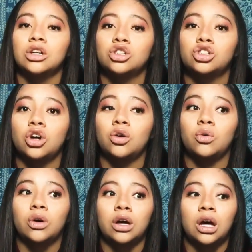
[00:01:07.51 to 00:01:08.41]

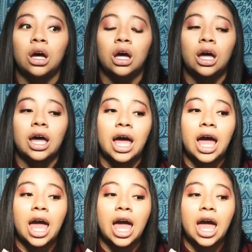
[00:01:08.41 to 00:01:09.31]
so
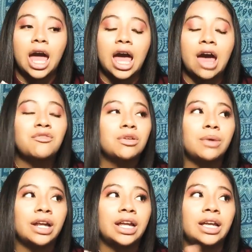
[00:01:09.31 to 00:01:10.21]

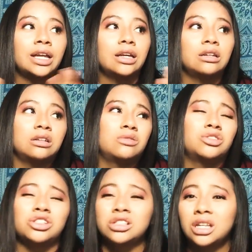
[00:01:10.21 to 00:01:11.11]
everybody, it
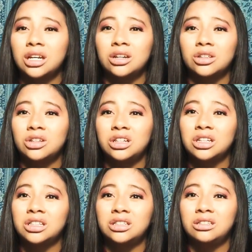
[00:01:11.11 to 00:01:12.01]
was just like a
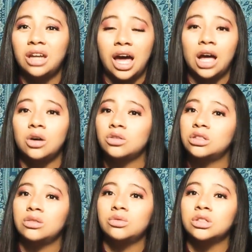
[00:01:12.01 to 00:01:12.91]
good house.
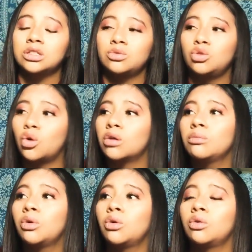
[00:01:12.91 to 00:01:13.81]
It was
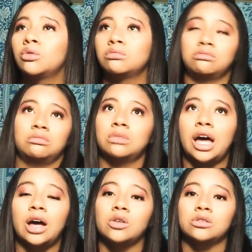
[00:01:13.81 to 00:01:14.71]
normal
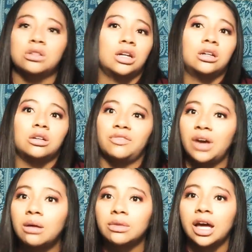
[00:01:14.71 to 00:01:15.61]
house, like a
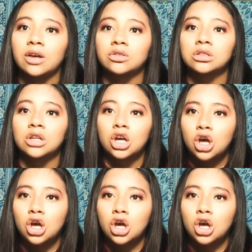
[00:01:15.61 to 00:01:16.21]
family house.